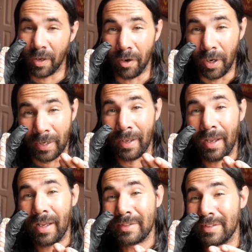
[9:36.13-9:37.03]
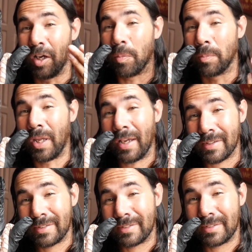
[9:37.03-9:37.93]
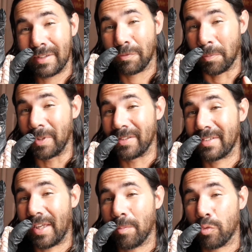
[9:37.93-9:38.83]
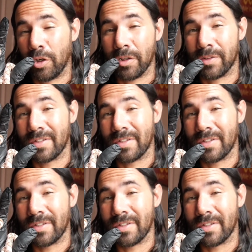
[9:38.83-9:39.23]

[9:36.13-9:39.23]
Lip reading: Alright guys, up next from the same breeder,